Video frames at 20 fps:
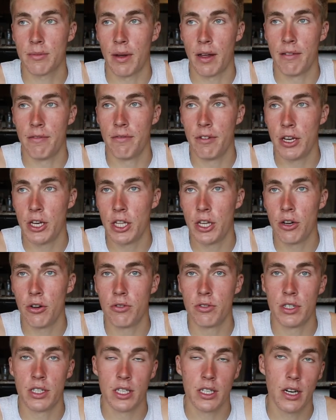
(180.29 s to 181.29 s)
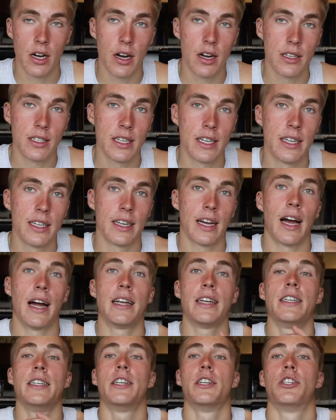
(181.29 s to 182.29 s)
my videos and content. I
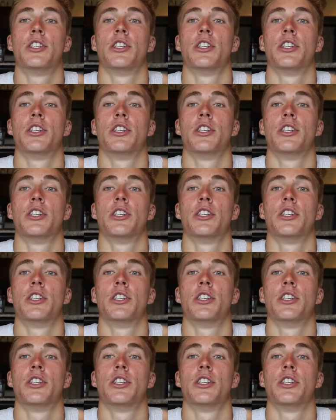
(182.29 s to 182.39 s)
need to